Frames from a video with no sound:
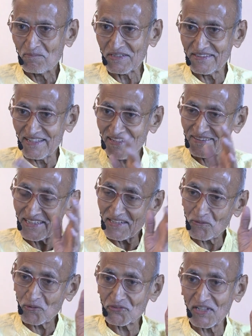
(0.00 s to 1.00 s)
But there
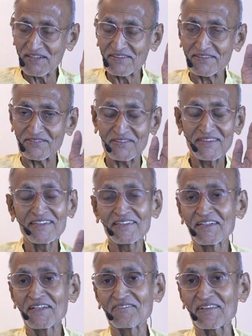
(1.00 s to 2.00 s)
are no standards.
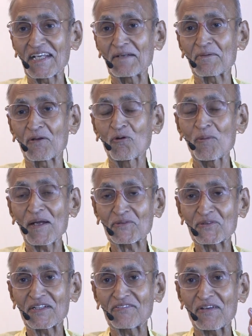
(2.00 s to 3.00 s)
We can go
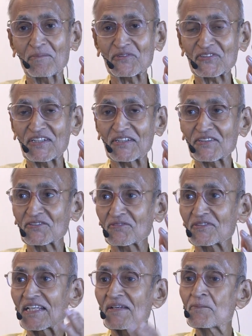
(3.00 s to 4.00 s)
back to that famous
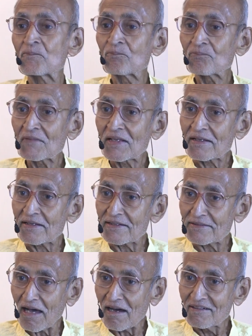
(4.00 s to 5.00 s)
sentence of the
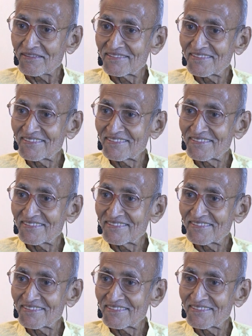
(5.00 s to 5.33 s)
Gita.